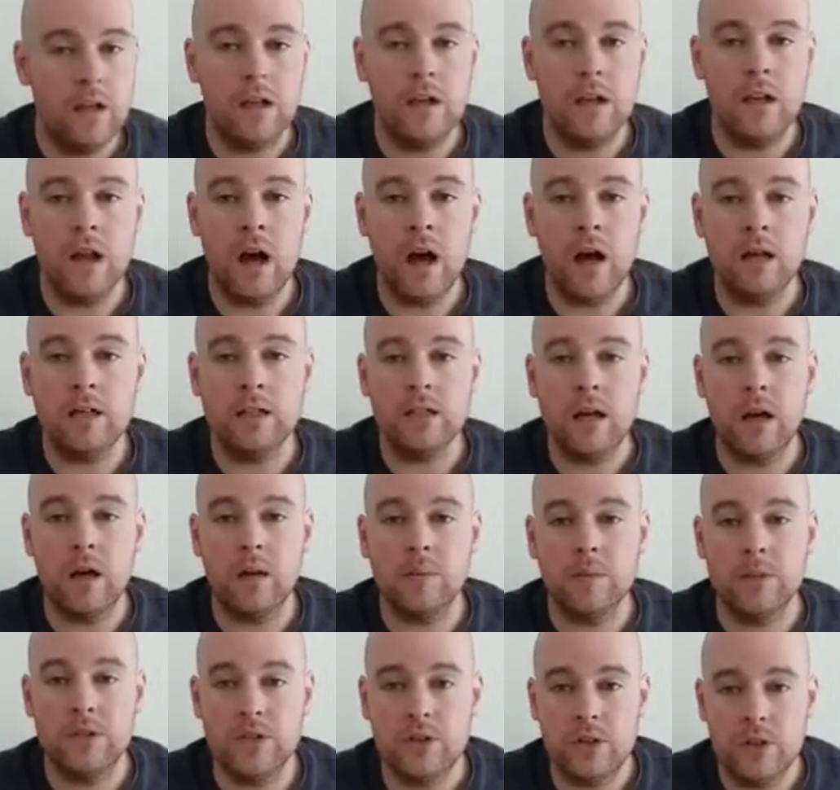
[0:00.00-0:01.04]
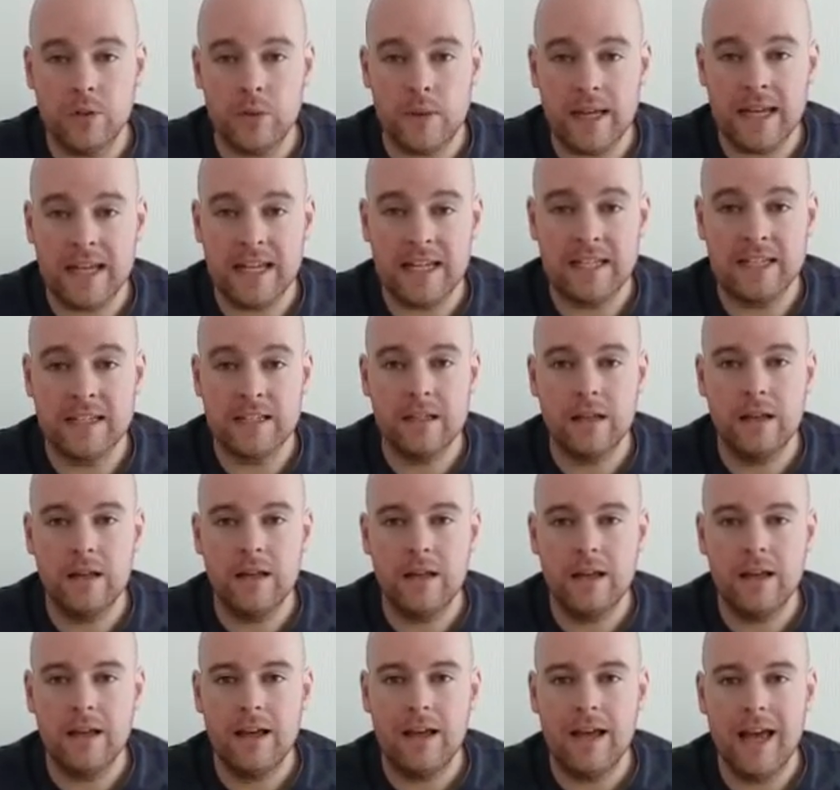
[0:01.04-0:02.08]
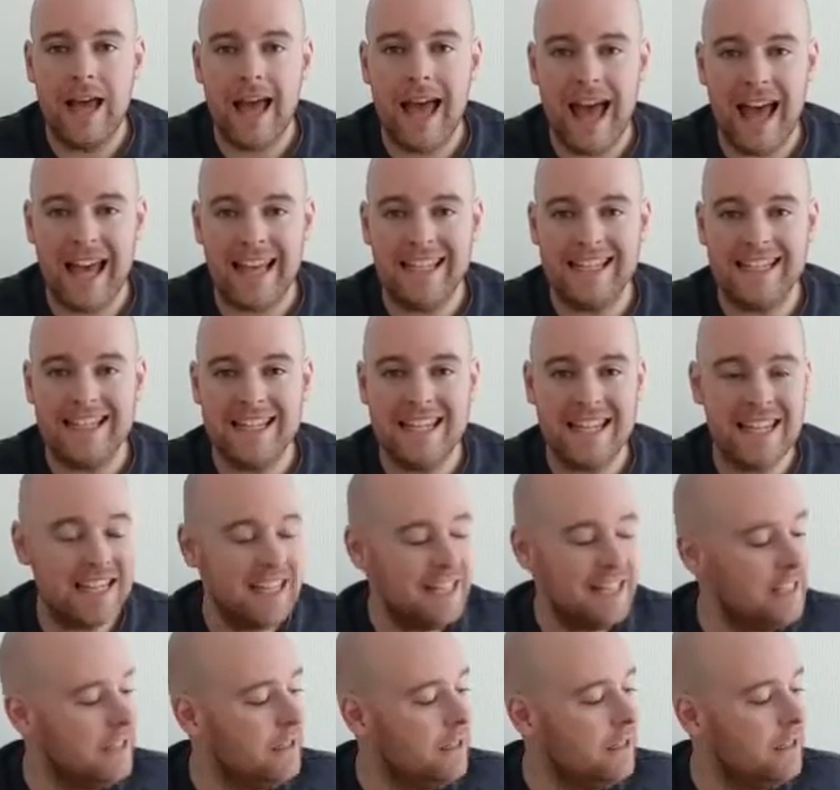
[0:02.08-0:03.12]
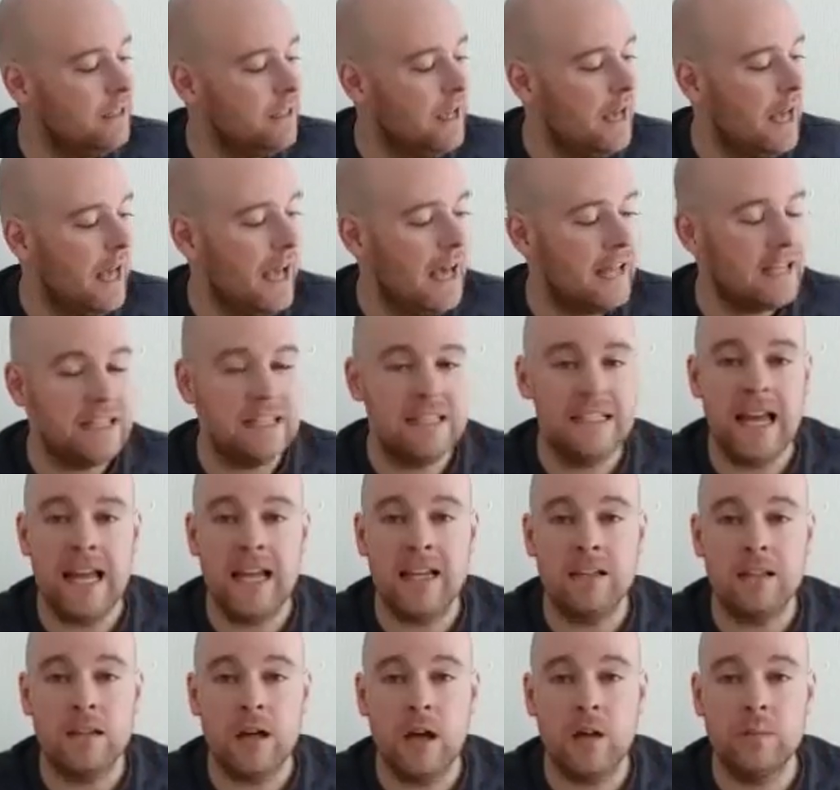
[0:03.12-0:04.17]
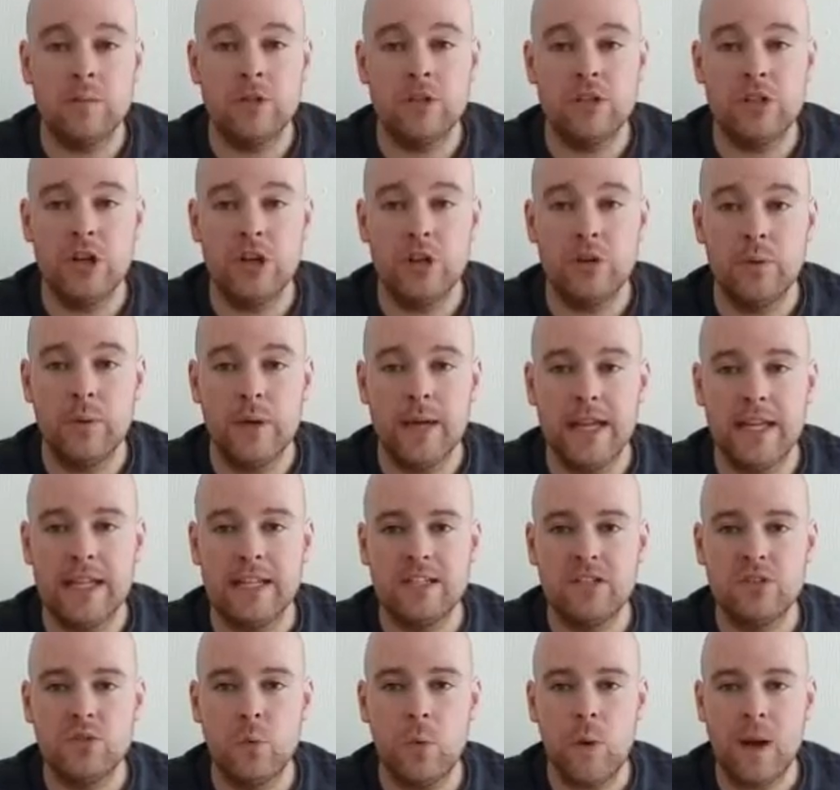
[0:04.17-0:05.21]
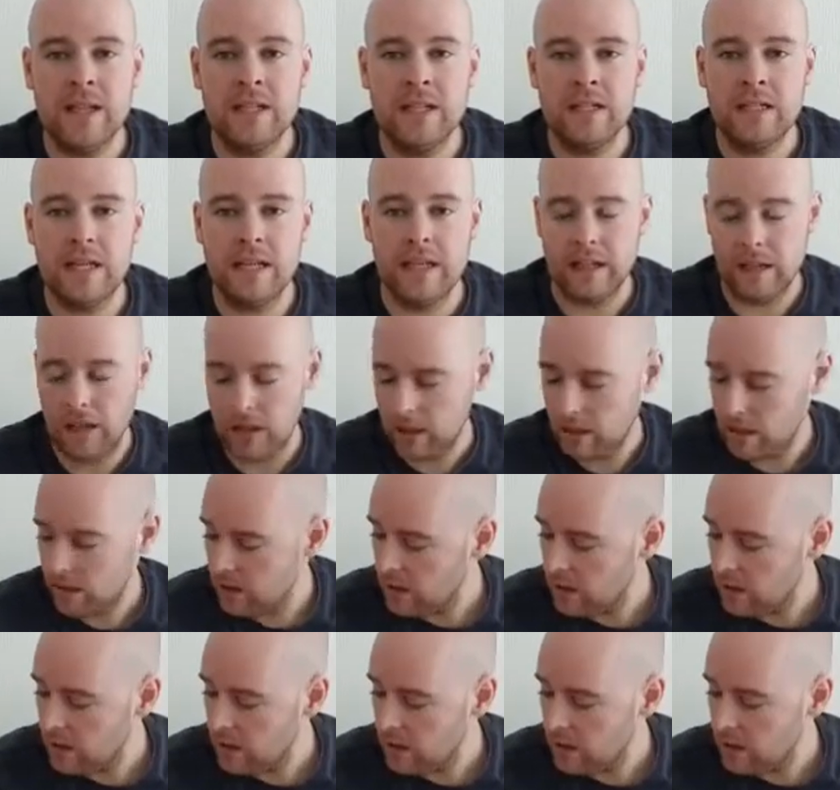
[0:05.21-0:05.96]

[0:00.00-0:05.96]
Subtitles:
9 times 2 is 18, and 10 times 2 is 20.